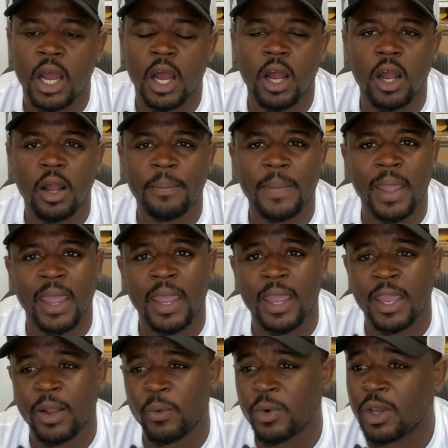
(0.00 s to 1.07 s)
Um,
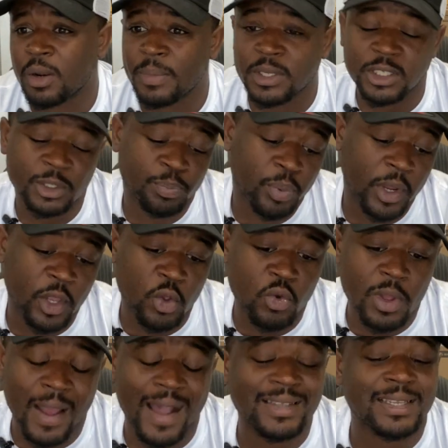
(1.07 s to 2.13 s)
and we're going to be just bringing
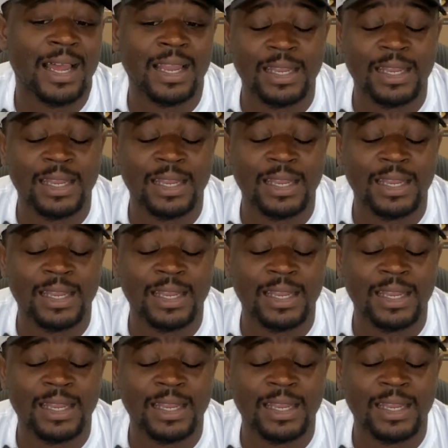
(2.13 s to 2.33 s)
you guys